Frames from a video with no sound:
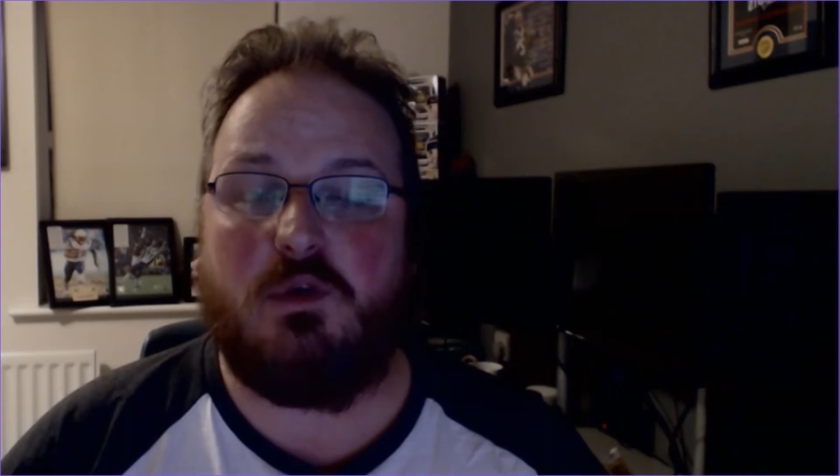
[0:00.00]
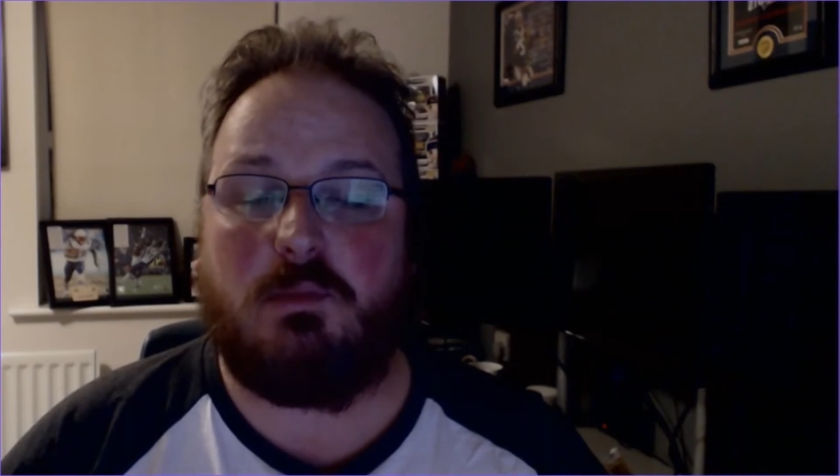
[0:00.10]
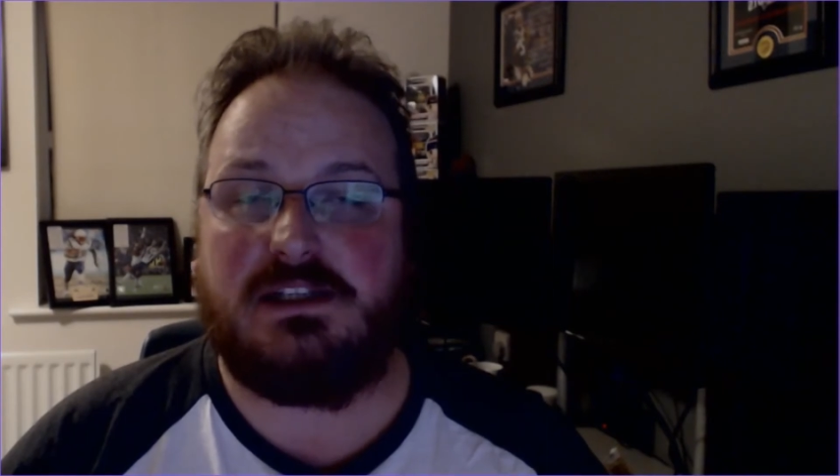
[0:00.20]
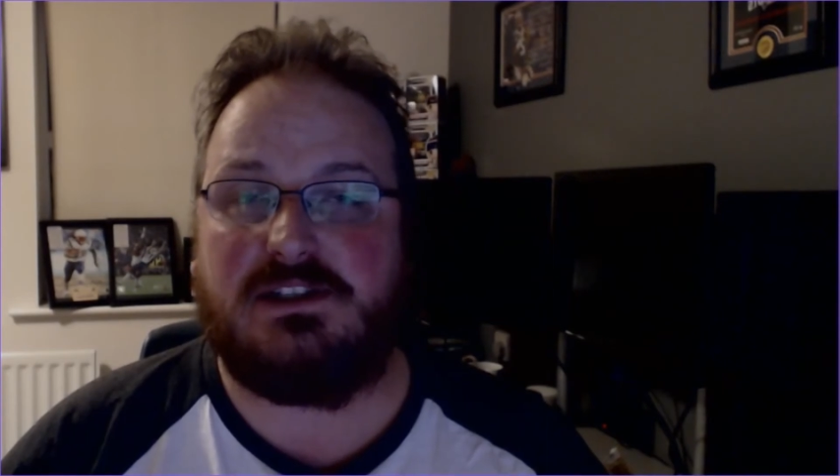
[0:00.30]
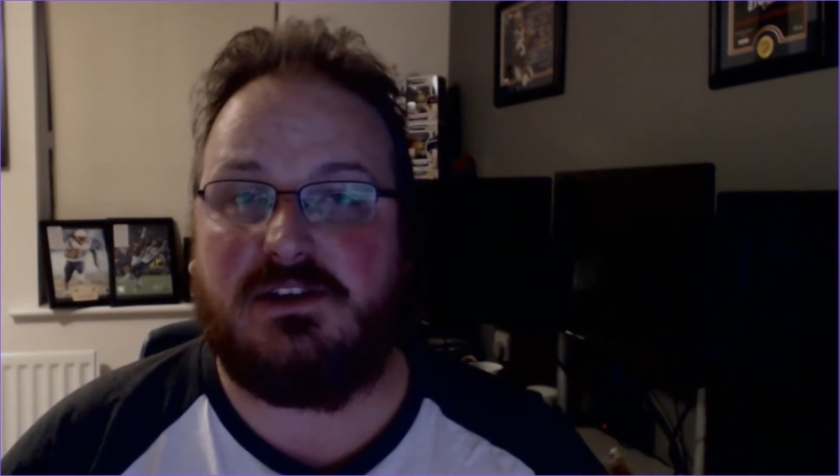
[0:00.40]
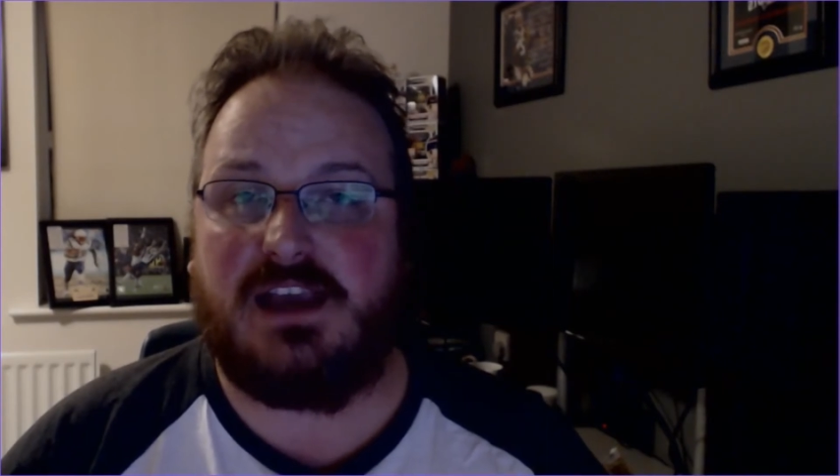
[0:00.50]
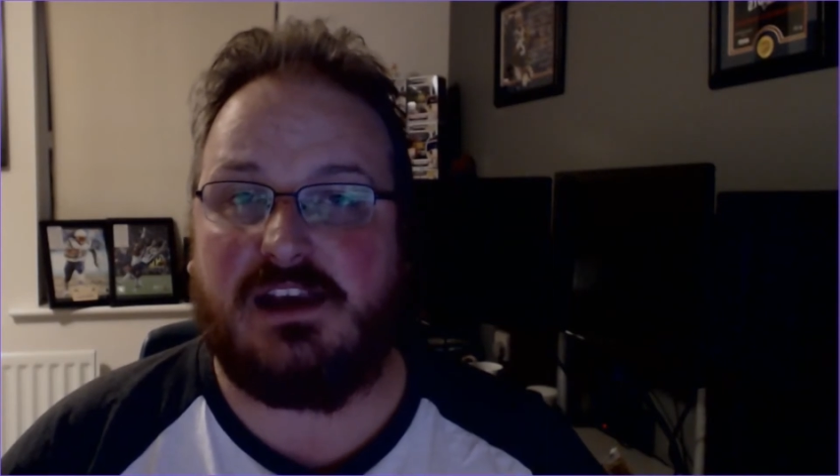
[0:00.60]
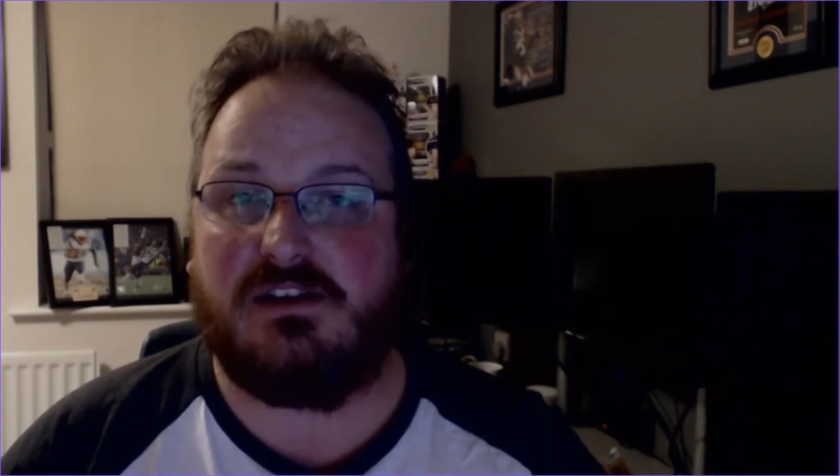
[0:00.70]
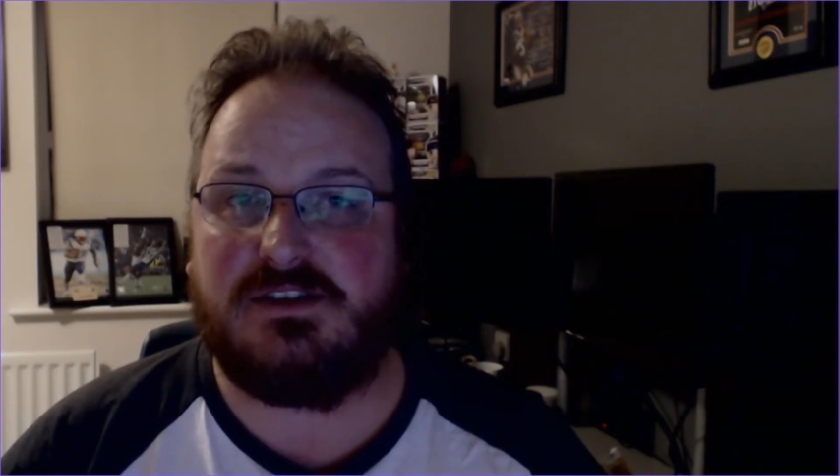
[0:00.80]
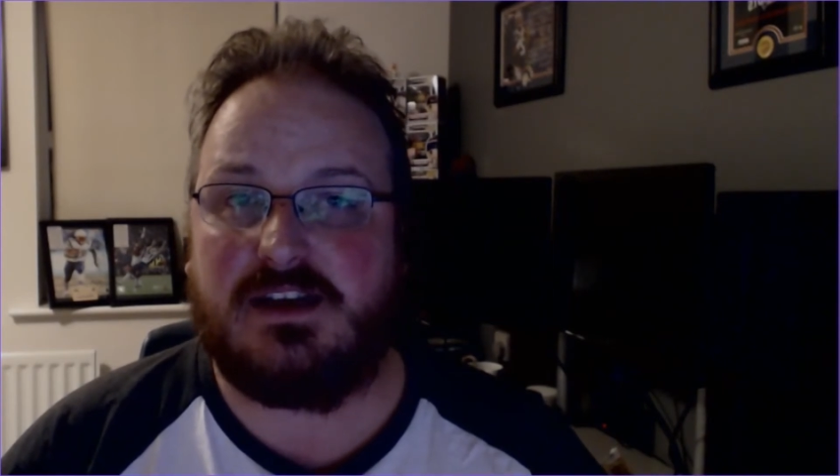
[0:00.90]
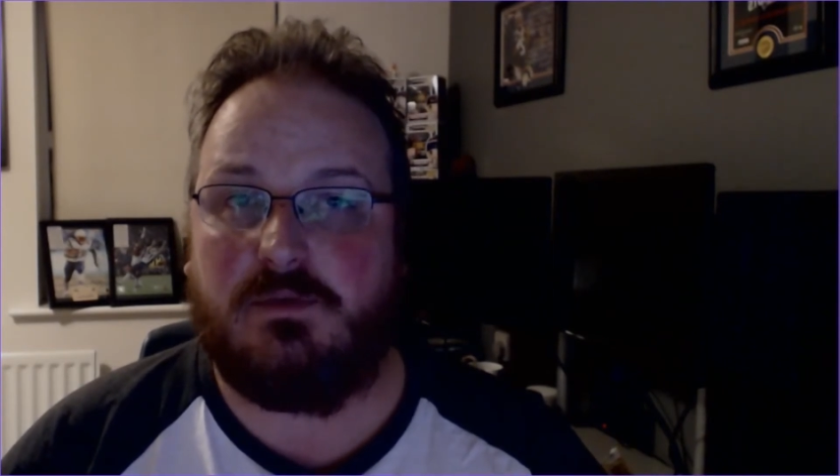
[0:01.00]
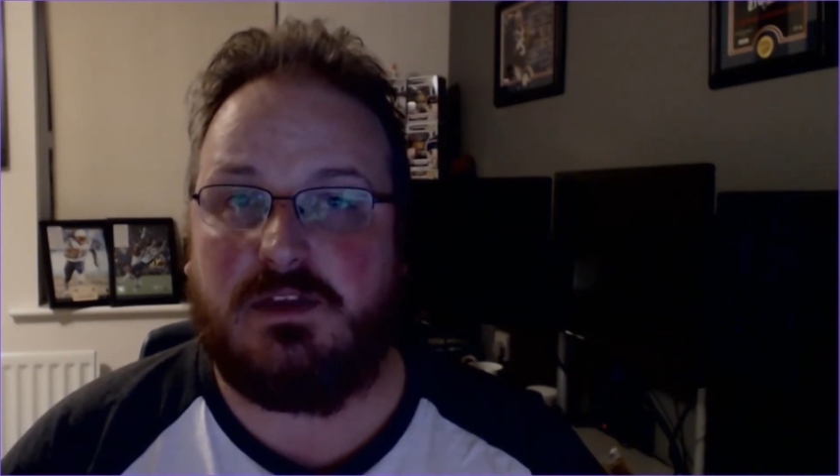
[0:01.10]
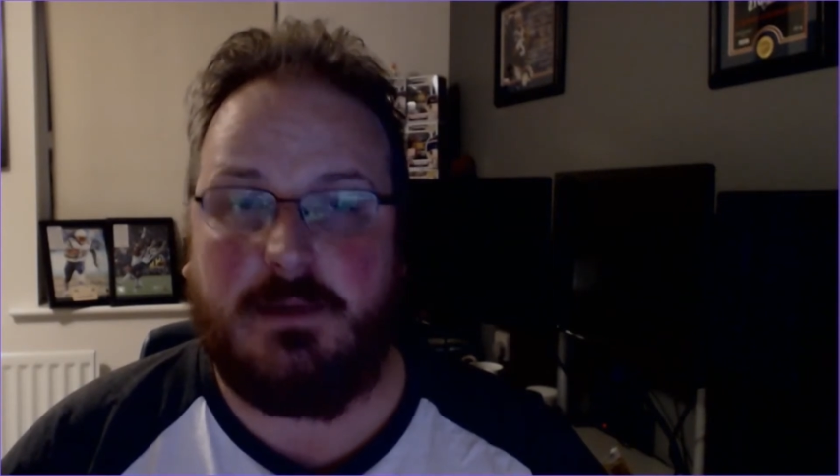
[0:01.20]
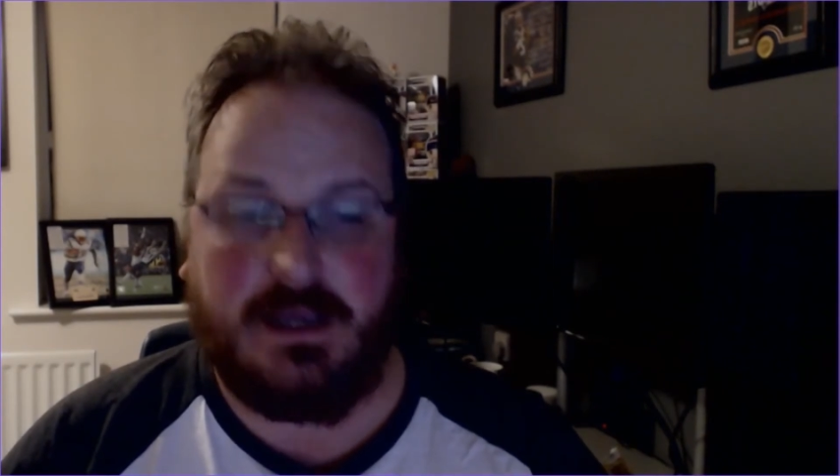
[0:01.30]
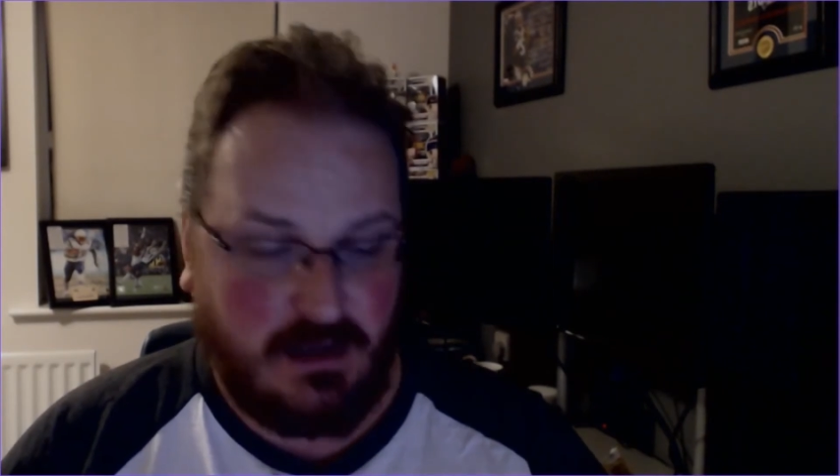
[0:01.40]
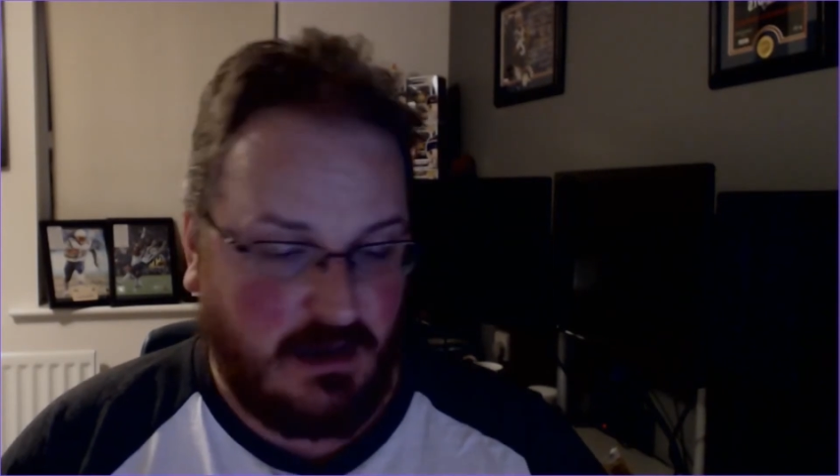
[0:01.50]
please do get in contact with me.